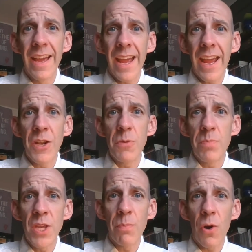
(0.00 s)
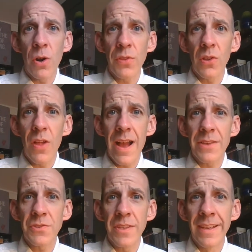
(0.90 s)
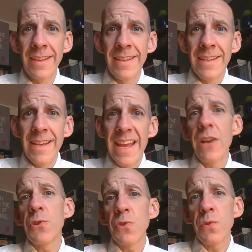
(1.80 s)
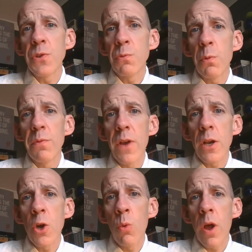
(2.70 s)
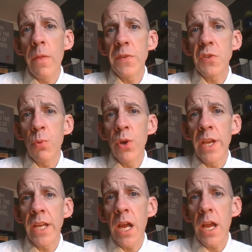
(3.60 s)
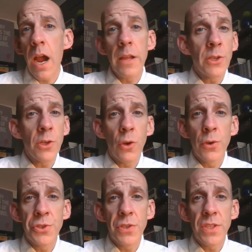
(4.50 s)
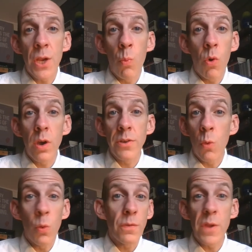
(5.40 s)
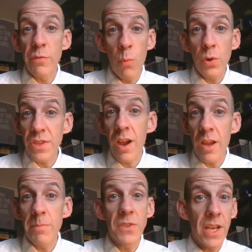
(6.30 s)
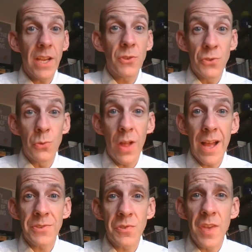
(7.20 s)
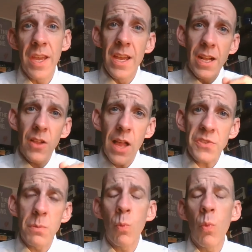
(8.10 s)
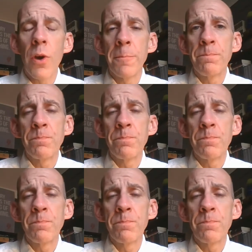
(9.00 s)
and be a part of the class. Here's what we've got going on this spring, and I highly encourage you to take one, or if you have more time, take 2 classes. Class number 1